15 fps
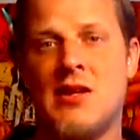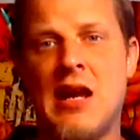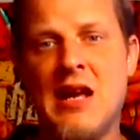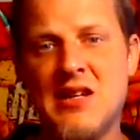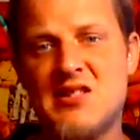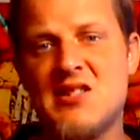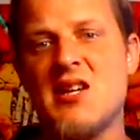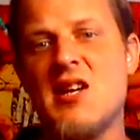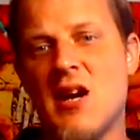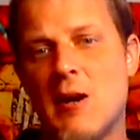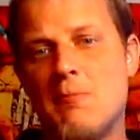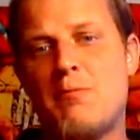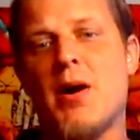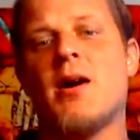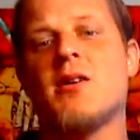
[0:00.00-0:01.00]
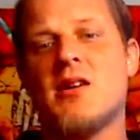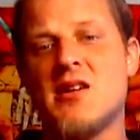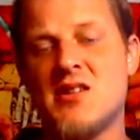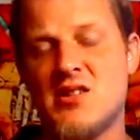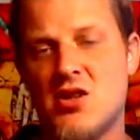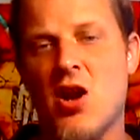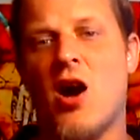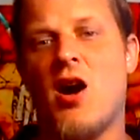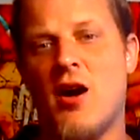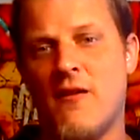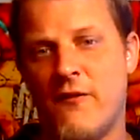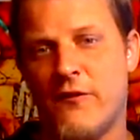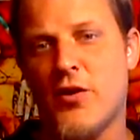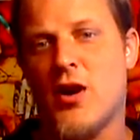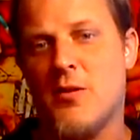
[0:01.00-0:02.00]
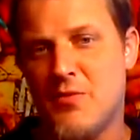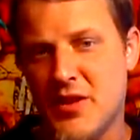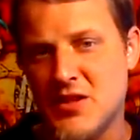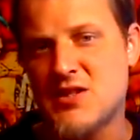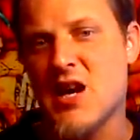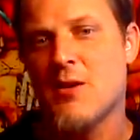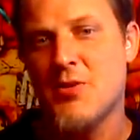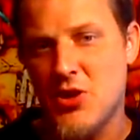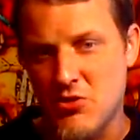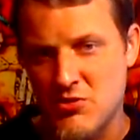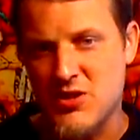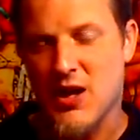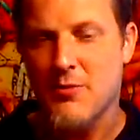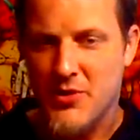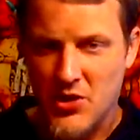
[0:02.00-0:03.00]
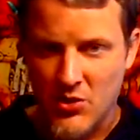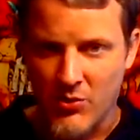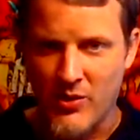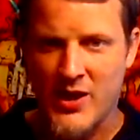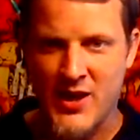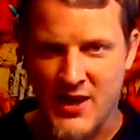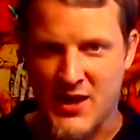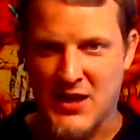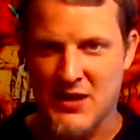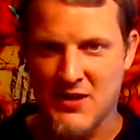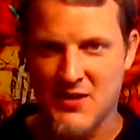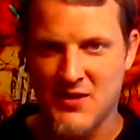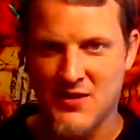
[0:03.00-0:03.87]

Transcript: CM Punk is gone from the WWE.